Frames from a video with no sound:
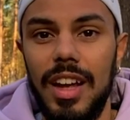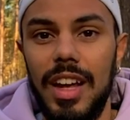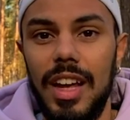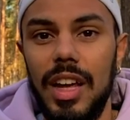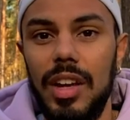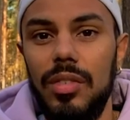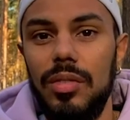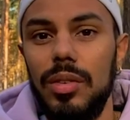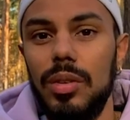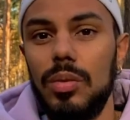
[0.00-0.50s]

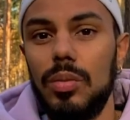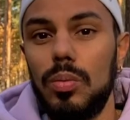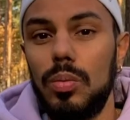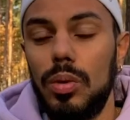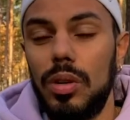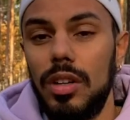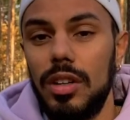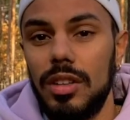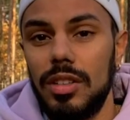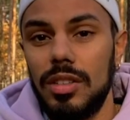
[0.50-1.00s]
If it
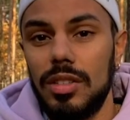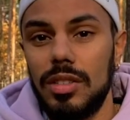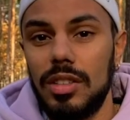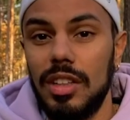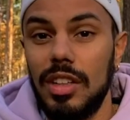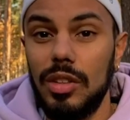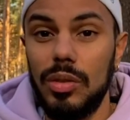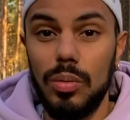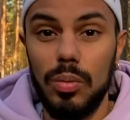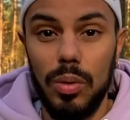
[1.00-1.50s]
works,
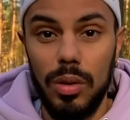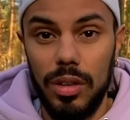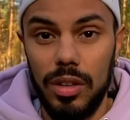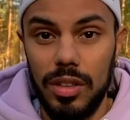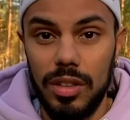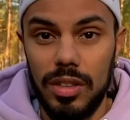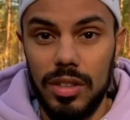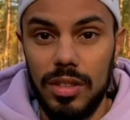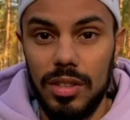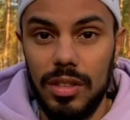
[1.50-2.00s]
it
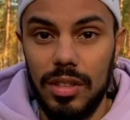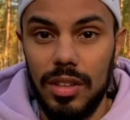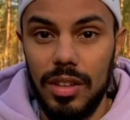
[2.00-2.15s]
works.